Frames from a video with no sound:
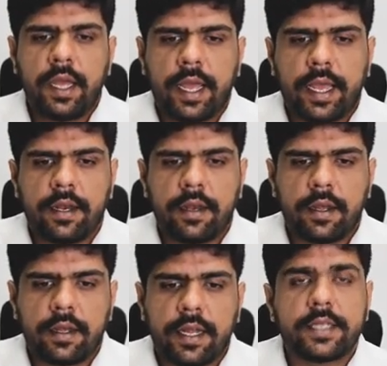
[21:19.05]

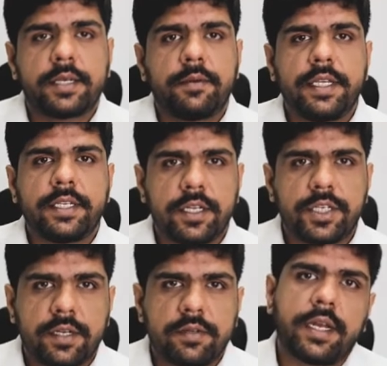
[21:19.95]
And there are some of these
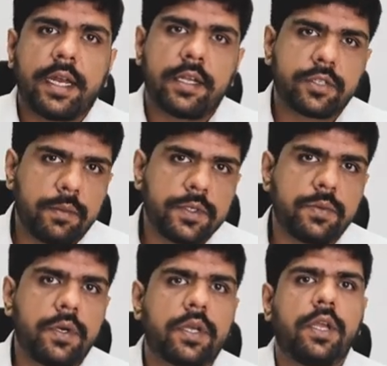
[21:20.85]
initiatives that NASSCOM is
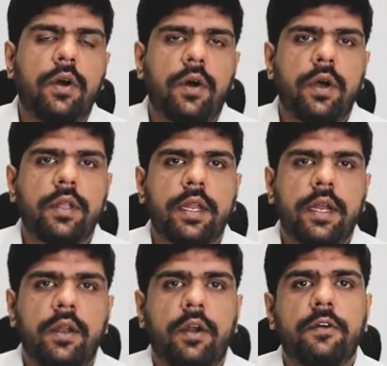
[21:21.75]
working on. There
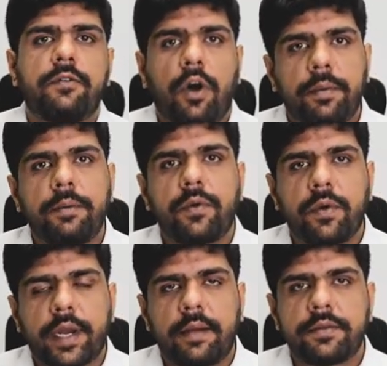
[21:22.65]
are a lot of corporate
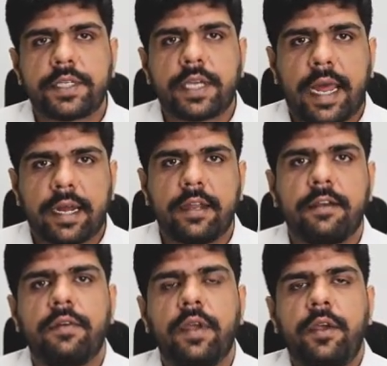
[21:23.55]
programs which are
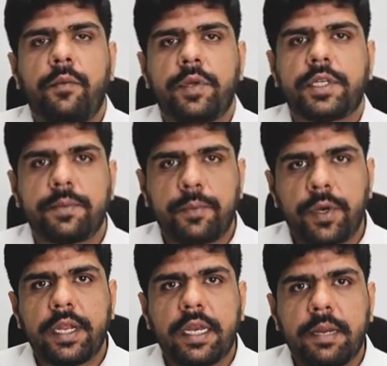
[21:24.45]
active, which are
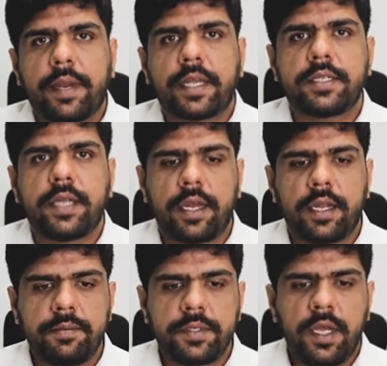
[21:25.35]
supporting deep tech
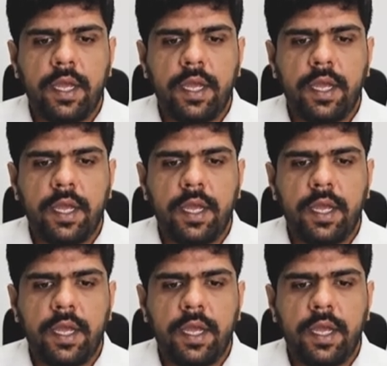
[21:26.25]
startups.